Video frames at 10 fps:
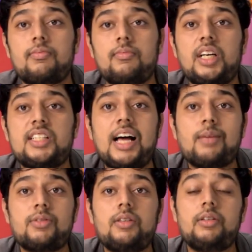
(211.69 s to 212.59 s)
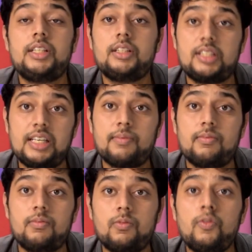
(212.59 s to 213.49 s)
It's absolutely the same,
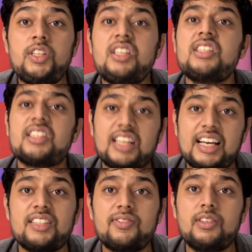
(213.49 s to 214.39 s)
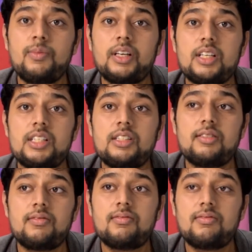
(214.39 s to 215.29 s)
which is disgraceful, because
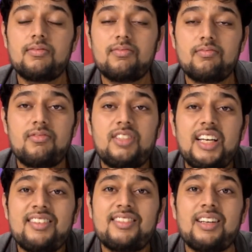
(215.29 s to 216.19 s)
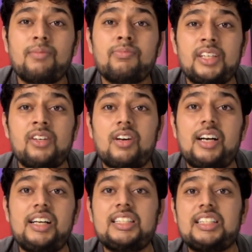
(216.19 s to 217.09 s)
change something, or at
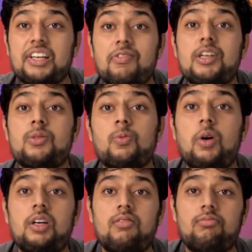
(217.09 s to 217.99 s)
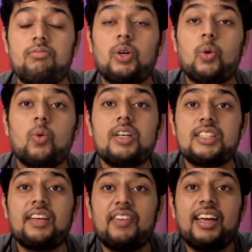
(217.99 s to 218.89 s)
least give us what Google is
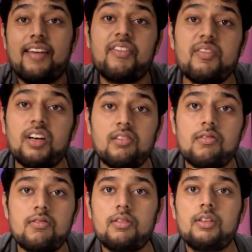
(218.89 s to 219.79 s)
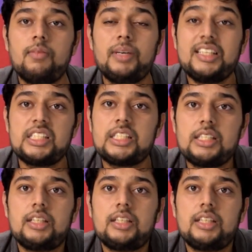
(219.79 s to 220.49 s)
giving everyone, please.